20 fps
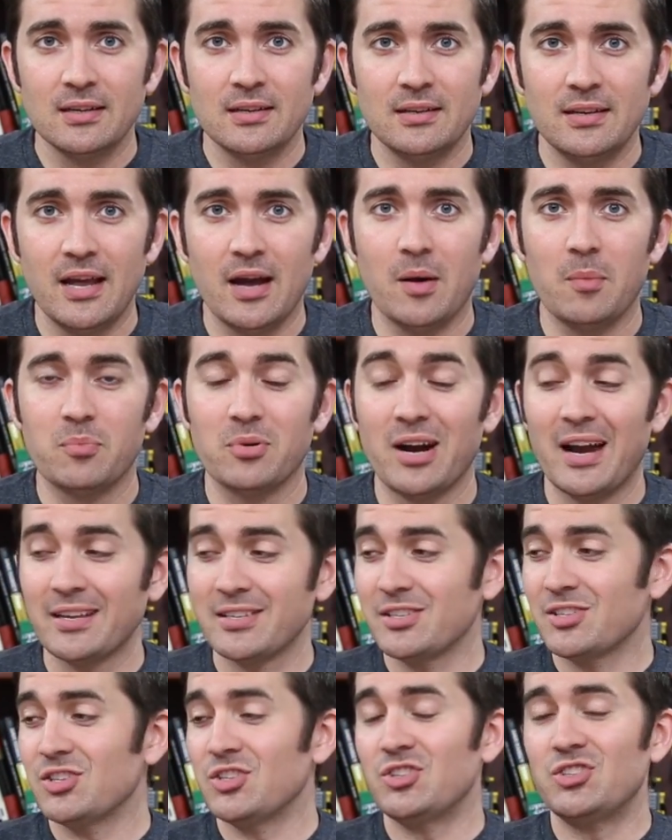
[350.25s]
Now,
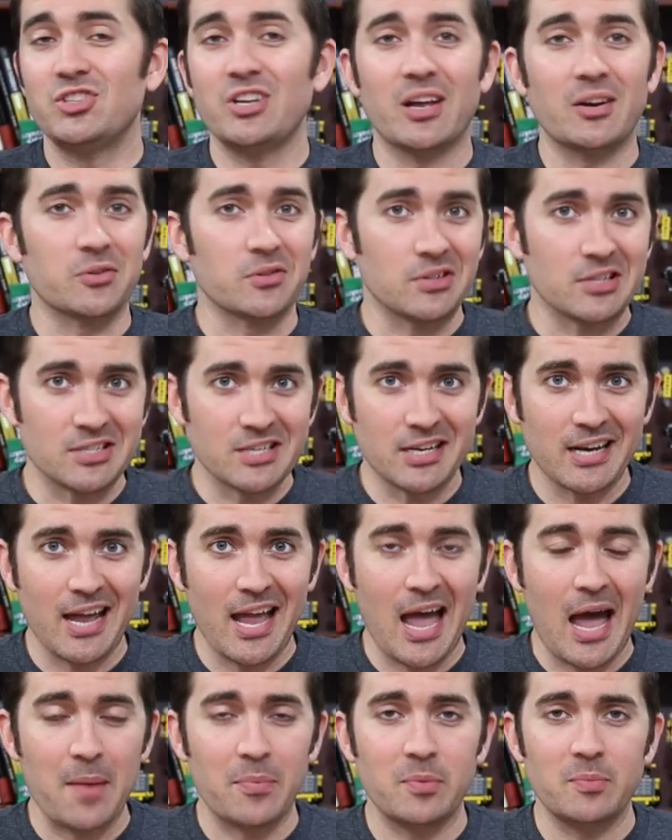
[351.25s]
practice in general is going to
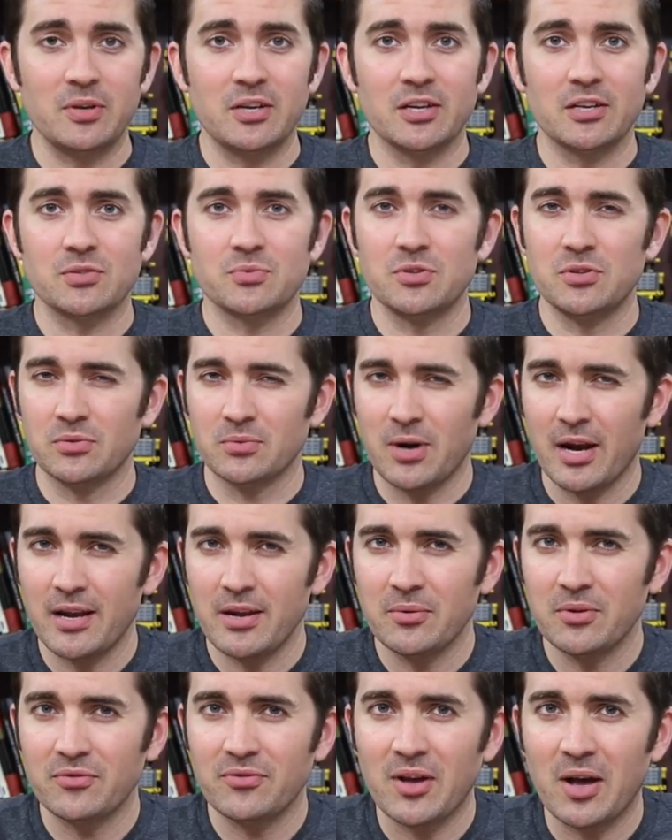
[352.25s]
happen because when you're
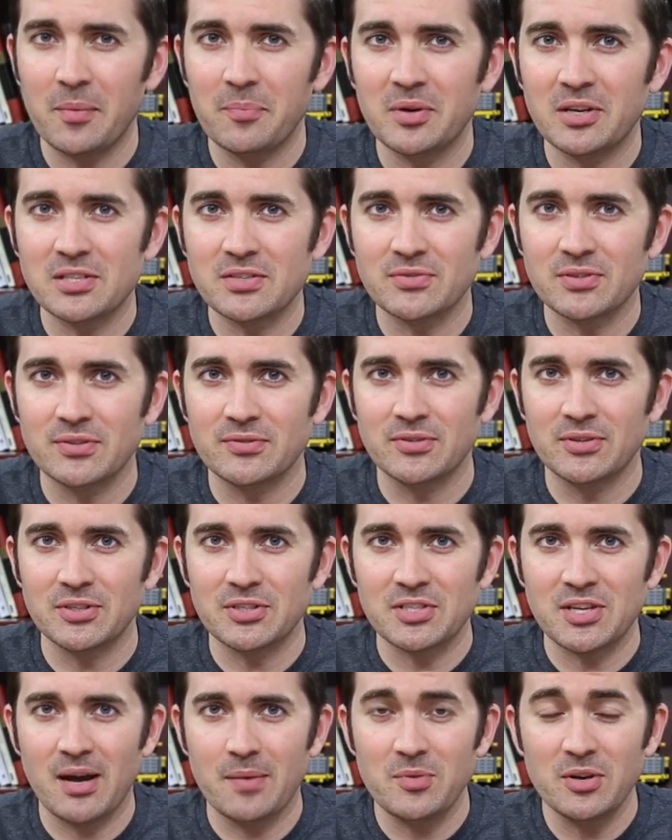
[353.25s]
writing with fountain pens for the
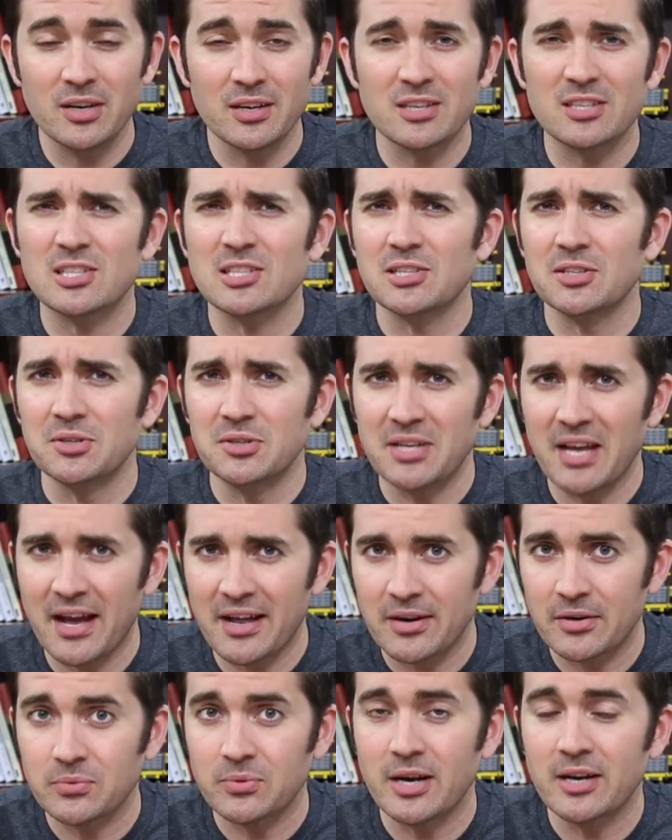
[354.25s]
first time, you're going to slow
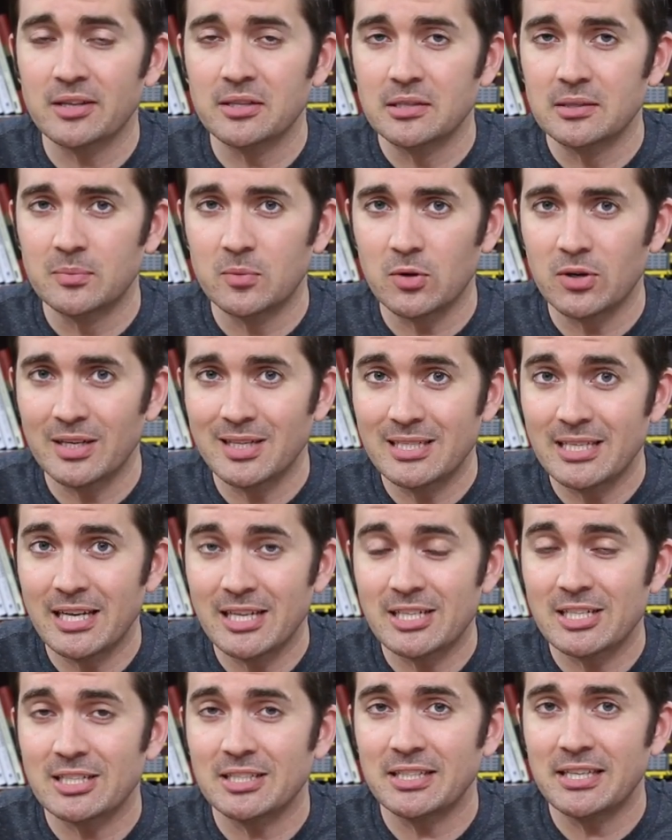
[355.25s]
down and write a little more
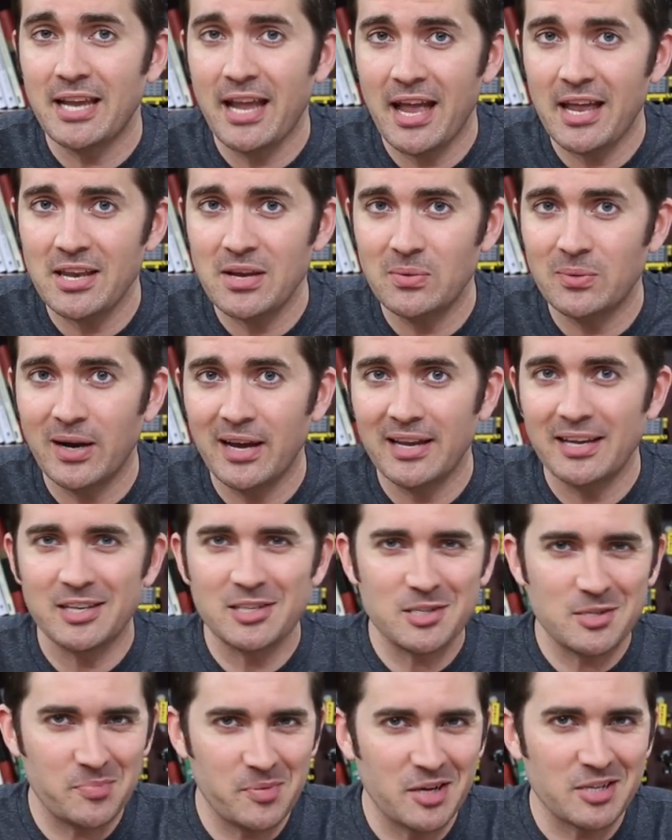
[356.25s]
intentionally anyway,
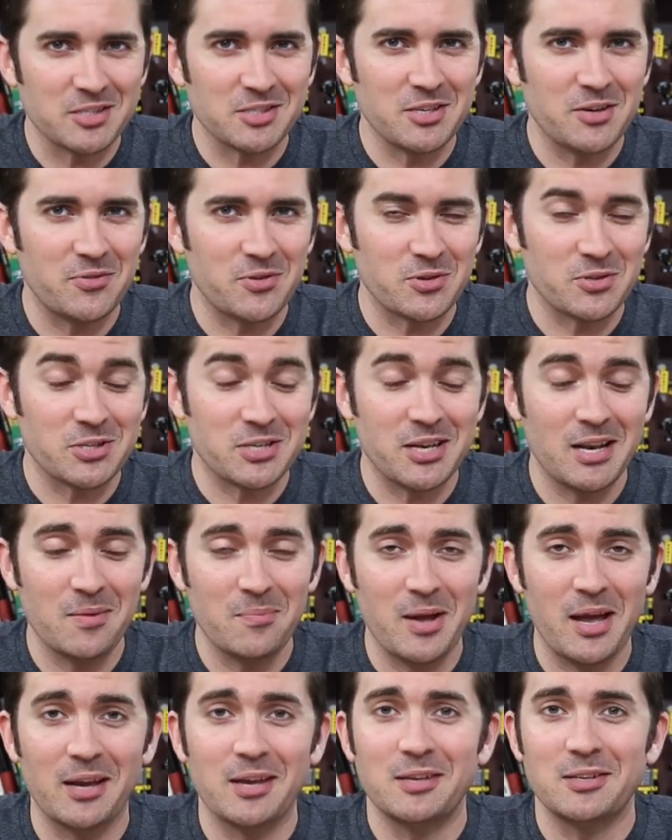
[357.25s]
especially if you're just getting
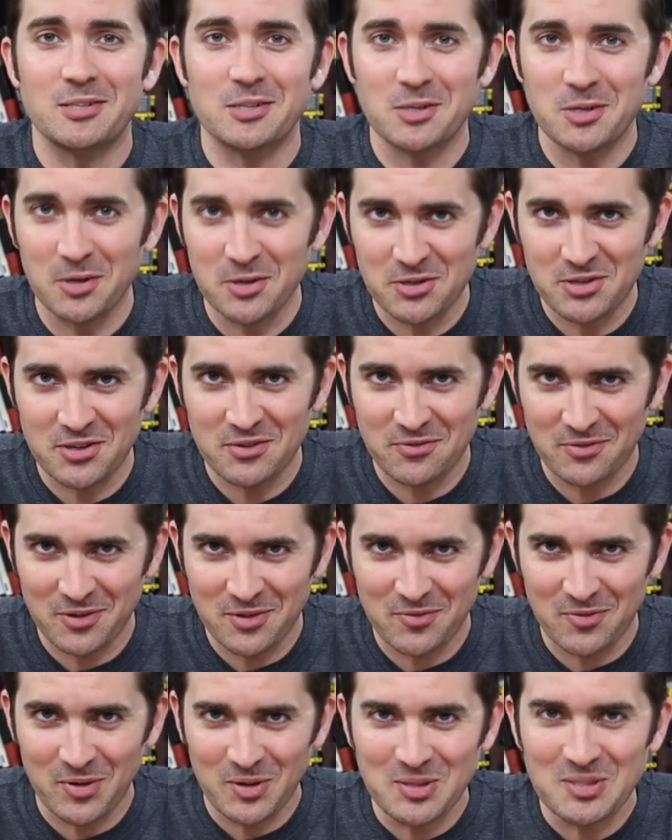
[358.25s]
back into cursive for
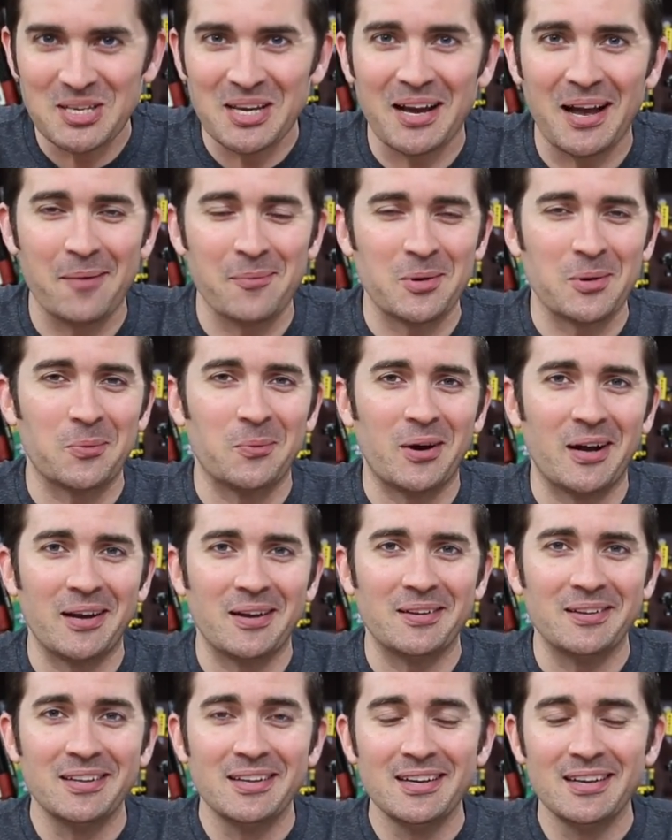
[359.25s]
the first time in a
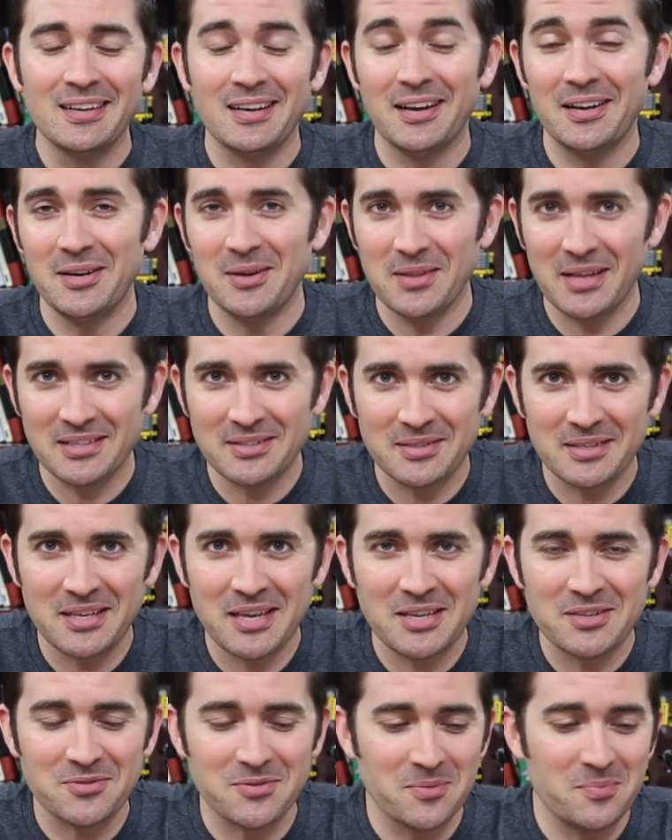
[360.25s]
while. I know that's the
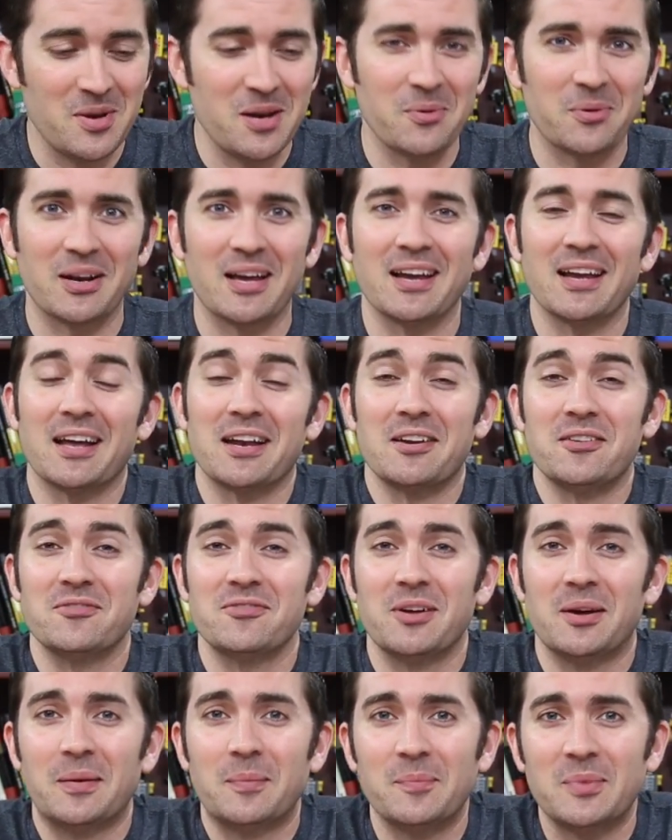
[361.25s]
case for me when I got into
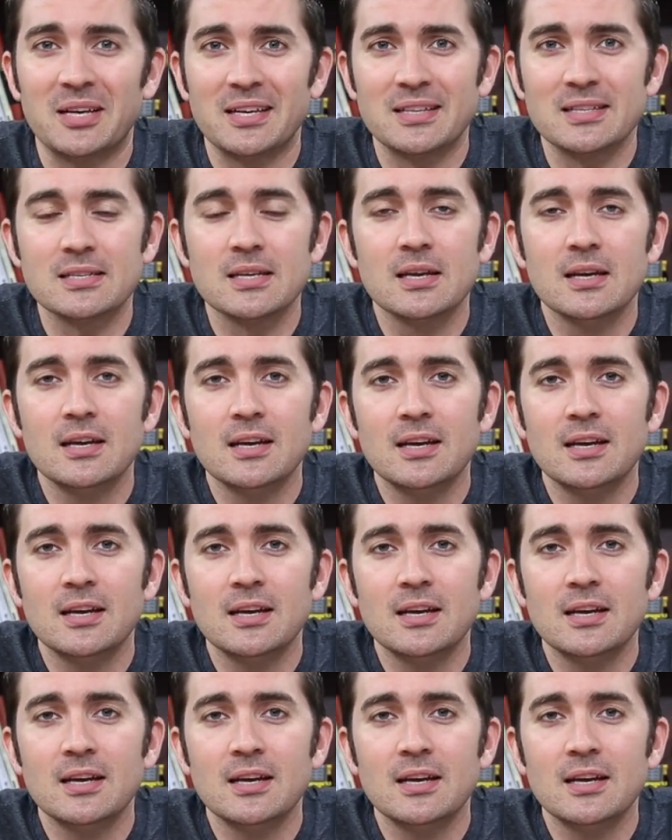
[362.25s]
fountain pens.